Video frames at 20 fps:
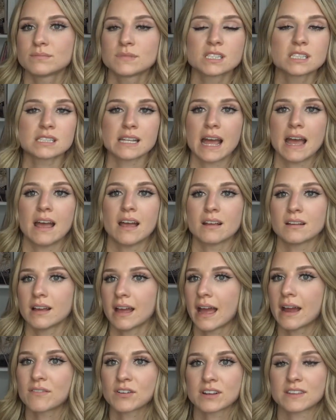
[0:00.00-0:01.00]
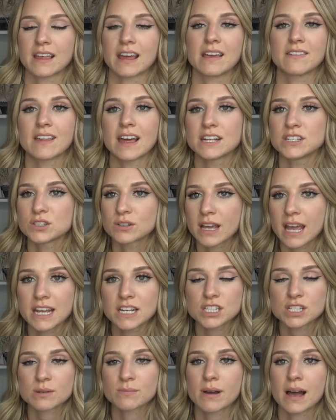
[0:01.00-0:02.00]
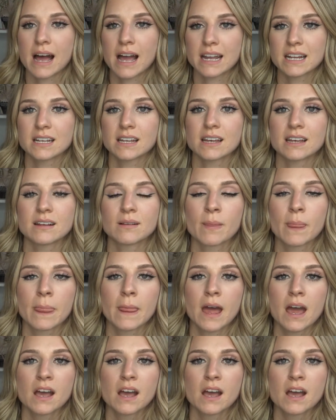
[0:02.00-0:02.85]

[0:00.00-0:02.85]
just everything and the education behind it.